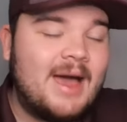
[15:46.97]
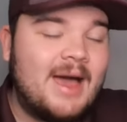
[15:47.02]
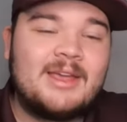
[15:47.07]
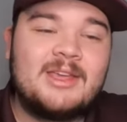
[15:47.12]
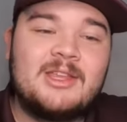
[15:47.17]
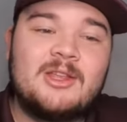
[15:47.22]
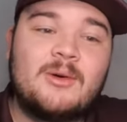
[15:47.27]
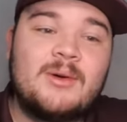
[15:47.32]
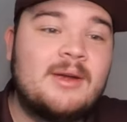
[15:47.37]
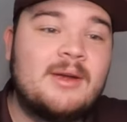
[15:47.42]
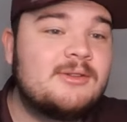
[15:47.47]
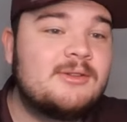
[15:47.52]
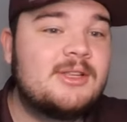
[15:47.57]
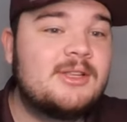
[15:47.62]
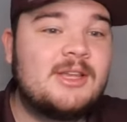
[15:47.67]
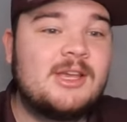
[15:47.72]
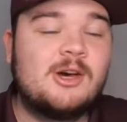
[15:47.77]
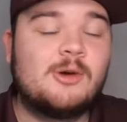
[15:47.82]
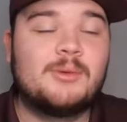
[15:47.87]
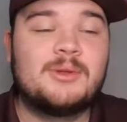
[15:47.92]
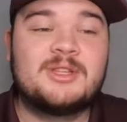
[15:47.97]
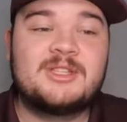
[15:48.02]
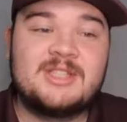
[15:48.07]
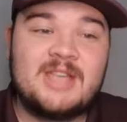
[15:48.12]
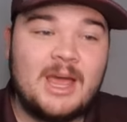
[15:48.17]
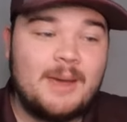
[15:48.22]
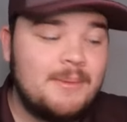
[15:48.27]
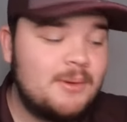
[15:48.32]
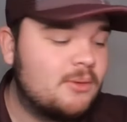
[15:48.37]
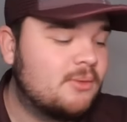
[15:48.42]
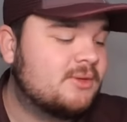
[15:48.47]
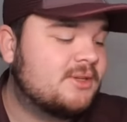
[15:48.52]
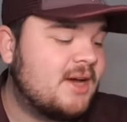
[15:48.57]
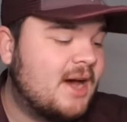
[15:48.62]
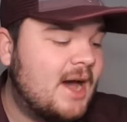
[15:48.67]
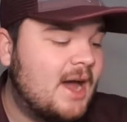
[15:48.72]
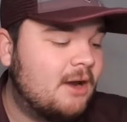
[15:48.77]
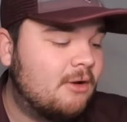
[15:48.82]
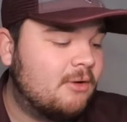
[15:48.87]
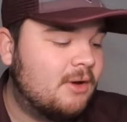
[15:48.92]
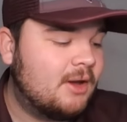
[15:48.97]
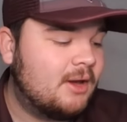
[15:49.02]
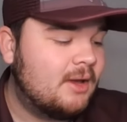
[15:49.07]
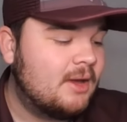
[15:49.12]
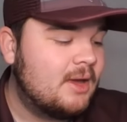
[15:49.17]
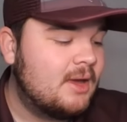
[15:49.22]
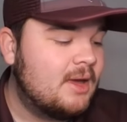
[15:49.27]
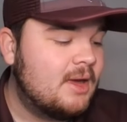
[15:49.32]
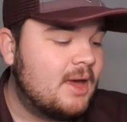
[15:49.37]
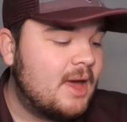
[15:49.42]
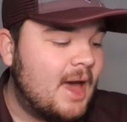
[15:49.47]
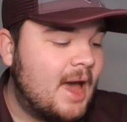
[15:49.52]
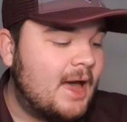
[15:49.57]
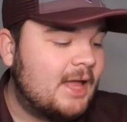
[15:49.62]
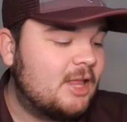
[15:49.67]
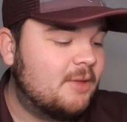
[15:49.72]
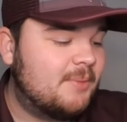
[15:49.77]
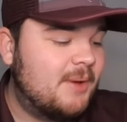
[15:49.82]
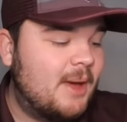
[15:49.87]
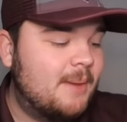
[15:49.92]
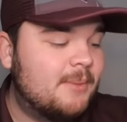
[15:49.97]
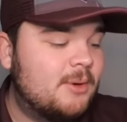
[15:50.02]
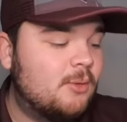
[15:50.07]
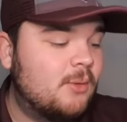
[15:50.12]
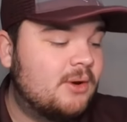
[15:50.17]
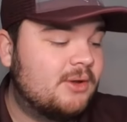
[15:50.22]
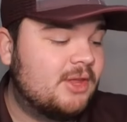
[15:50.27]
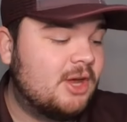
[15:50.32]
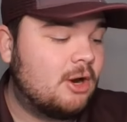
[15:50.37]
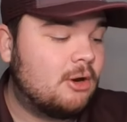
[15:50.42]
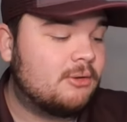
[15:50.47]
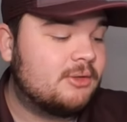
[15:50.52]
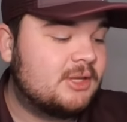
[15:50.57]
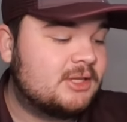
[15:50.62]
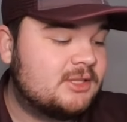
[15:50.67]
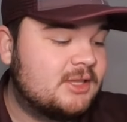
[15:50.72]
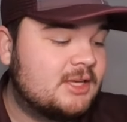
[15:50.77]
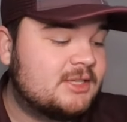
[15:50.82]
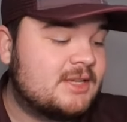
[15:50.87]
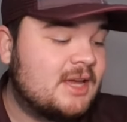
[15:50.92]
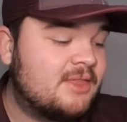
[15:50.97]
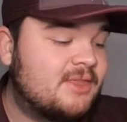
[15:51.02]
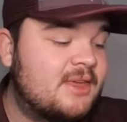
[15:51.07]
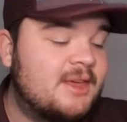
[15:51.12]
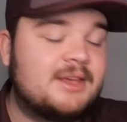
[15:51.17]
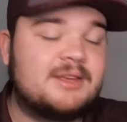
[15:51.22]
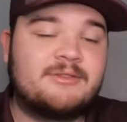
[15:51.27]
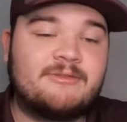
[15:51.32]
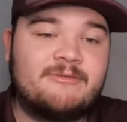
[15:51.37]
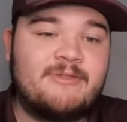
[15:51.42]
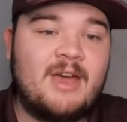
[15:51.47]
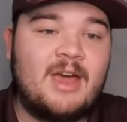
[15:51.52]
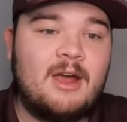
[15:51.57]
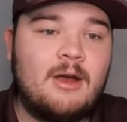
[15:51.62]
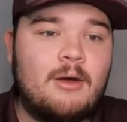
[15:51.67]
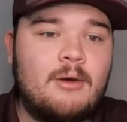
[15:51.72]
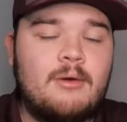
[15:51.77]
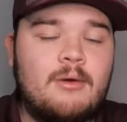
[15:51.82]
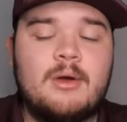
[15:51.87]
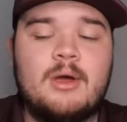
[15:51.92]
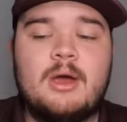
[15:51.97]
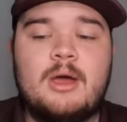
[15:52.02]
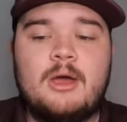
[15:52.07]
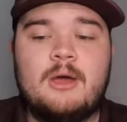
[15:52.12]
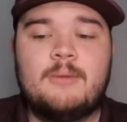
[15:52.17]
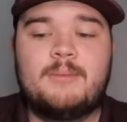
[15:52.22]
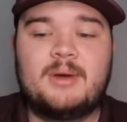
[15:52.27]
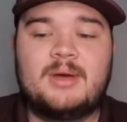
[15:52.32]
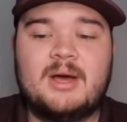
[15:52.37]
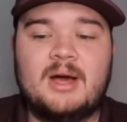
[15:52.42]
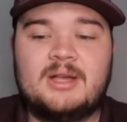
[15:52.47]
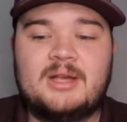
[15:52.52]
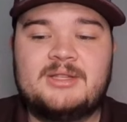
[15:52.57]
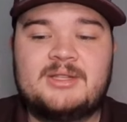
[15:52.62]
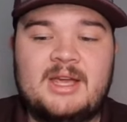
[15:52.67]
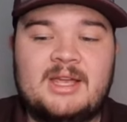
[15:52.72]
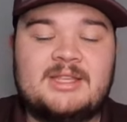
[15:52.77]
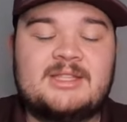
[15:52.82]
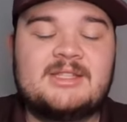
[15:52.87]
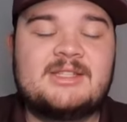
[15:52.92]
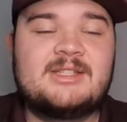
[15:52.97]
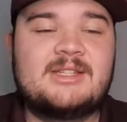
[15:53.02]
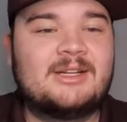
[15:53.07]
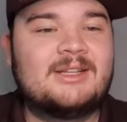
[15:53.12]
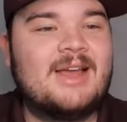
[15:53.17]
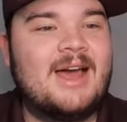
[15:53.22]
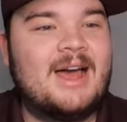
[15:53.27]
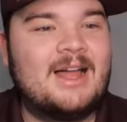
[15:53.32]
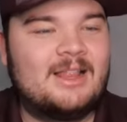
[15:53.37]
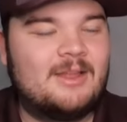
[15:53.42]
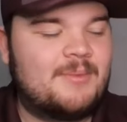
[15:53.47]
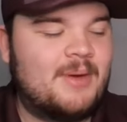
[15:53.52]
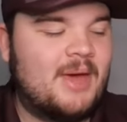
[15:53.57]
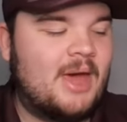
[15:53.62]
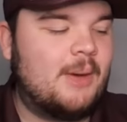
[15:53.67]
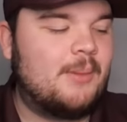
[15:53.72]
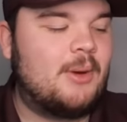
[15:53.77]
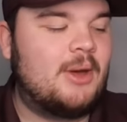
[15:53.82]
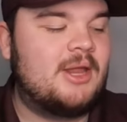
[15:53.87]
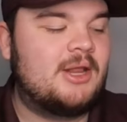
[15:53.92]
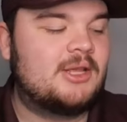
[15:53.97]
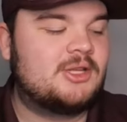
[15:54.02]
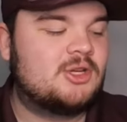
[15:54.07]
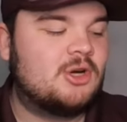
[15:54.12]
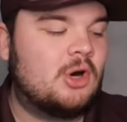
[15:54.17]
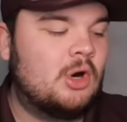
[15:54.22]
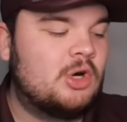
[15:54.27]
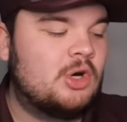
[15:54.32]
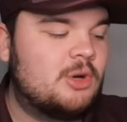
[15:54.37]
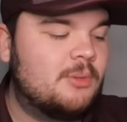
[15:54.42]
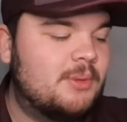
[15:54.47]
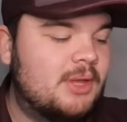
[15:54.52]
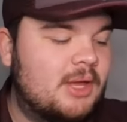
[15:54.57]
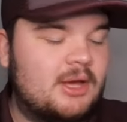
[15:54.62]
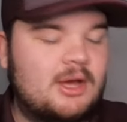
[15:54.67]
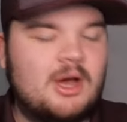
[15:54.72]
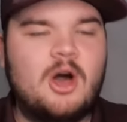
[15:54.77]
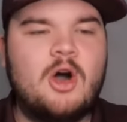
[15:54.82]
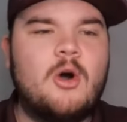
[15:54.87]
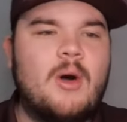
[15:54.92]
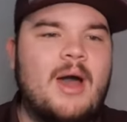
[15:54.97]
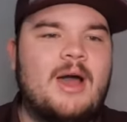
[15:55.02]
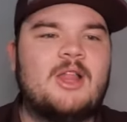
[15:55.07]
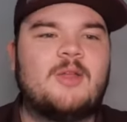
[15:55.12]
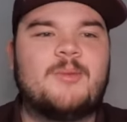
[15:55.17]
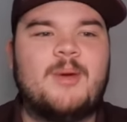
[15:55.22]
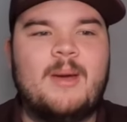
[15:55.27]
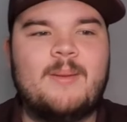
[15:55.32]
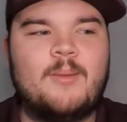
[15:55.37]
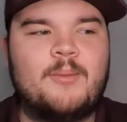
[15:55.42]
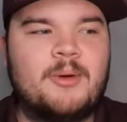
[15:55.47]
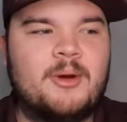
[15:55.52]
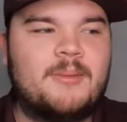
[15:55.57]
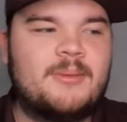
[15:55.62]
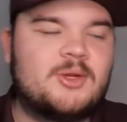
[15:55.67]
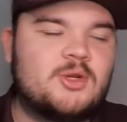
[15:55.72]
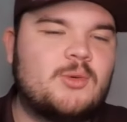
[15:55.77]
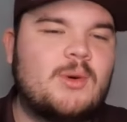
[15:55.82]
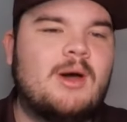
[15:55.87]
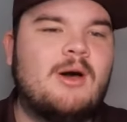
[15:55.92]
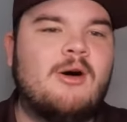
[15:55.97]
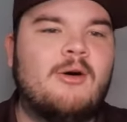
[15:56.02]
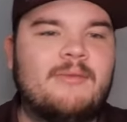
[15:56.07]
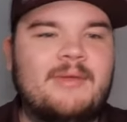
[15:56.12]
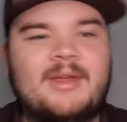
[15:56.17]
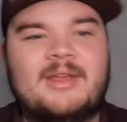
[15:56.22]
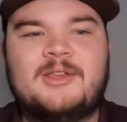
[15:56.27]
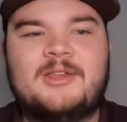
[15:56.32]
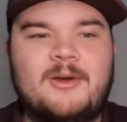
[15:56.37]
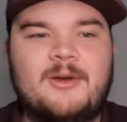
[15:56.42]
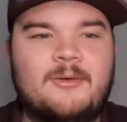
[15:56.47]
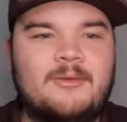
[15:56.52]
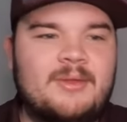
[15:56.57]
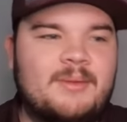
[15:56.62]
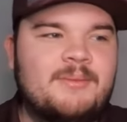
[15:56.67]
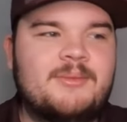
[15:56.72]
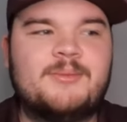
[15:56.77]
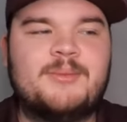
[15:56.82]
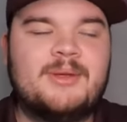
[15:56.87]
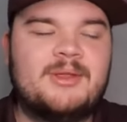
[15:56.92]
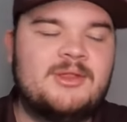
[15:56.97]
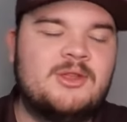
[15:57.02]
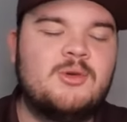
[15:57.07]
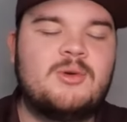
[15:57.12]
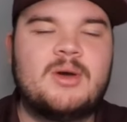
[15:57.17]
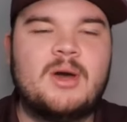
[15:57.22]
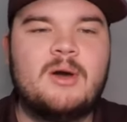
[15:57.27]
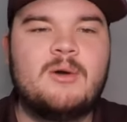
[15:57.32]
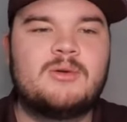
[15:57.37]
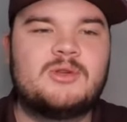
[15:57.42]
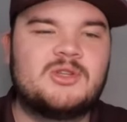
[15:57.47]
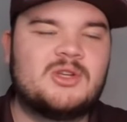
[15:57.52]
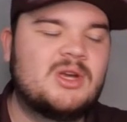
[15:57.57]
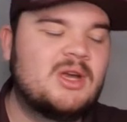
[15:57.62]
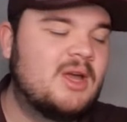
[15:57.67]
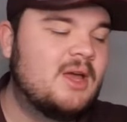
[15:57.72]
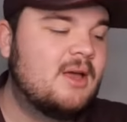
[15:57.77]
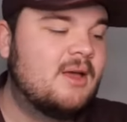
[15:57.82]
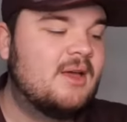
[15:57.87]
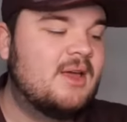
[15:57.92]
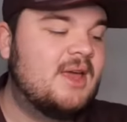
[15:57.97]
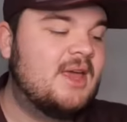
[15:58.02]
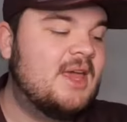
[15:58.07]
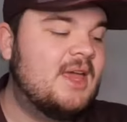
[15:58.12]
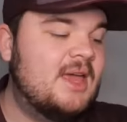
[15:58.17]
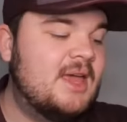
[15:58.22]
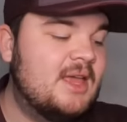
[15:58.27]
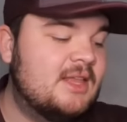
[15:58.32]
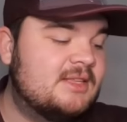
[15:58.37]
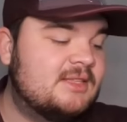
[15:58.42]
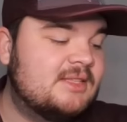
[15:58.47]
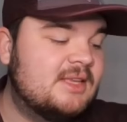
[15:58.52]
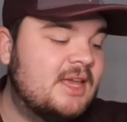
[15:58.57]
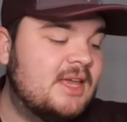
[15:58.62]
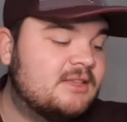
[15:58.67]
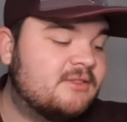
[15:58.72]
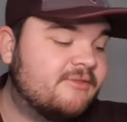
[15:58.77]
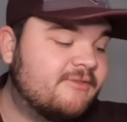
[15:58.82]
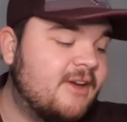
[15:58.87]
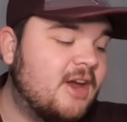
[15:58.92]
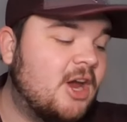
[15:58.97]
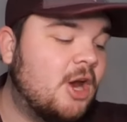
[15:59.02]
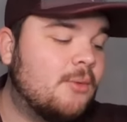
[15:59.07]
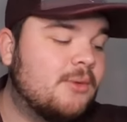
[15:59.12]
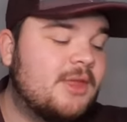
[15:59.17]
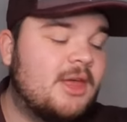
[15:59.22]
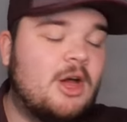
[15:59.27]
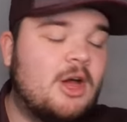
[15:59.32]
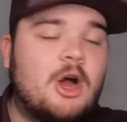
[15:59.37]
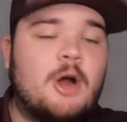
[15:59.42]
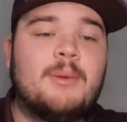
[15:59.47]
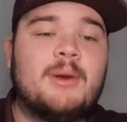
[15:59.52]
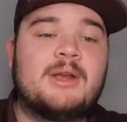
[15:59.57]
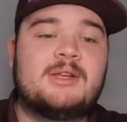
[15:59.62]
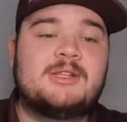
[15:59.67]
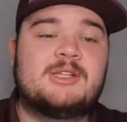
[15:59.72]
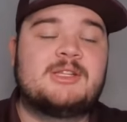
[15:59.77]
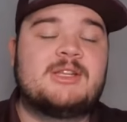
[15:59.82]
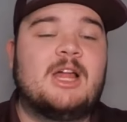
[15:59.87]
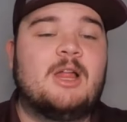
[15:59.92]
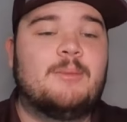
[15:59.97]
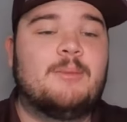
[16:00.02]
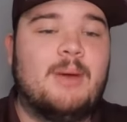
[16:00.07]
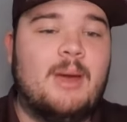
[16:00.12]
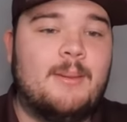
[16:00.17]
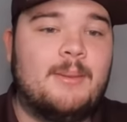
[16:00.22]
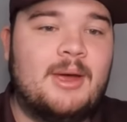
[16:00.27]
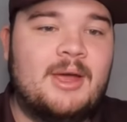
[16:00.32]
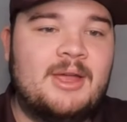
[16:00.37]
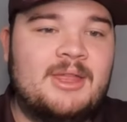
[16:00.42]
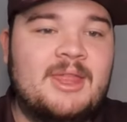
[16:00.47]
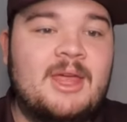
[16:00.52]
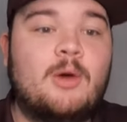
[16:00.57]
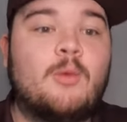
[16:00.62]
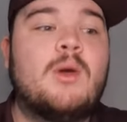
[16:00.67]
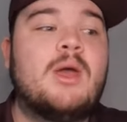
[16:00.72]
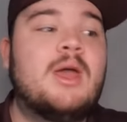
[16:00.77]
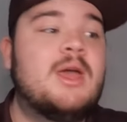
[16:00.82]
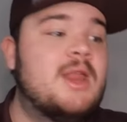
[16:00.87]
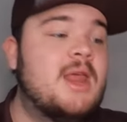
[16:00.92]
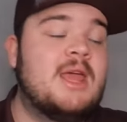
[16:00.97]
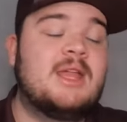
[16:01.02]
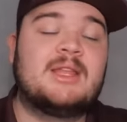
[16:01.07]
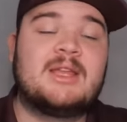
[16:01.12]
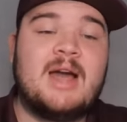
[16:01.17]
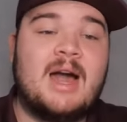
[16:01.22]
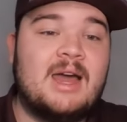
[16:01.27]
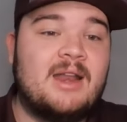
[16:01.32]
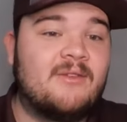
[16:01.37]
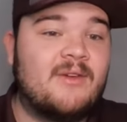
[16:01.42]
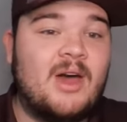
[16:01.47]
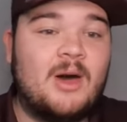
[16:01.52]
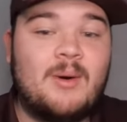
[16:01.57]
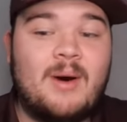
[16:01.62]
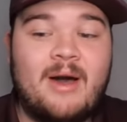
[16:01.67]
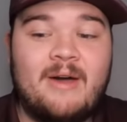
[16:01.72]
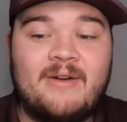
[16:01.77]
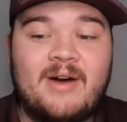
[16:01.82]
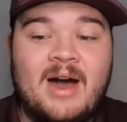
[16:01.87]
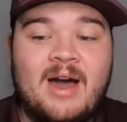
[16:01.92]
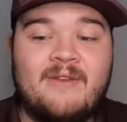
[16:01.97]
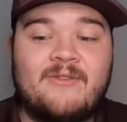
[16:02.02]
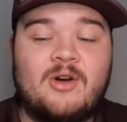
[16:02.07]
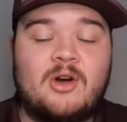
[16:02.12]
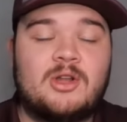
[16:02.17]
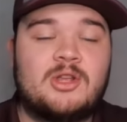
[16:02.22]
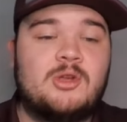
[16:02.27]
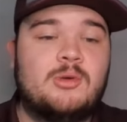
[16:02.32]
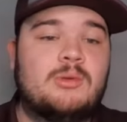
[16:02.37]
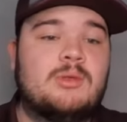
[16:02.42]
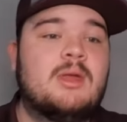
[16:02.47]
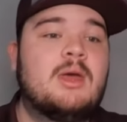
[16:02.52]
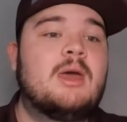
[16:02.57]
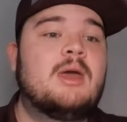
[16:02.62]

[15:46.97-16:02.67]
you know, here's the deal. With Saban retiring, Alabama, where they are in this list, I think is fair because it's still Alabama, and it's hard to be like, oh, Alabama, put them at 12, like, you know, new coach. It's fair where they are because it's Alabama. And they in kind of how I've argued,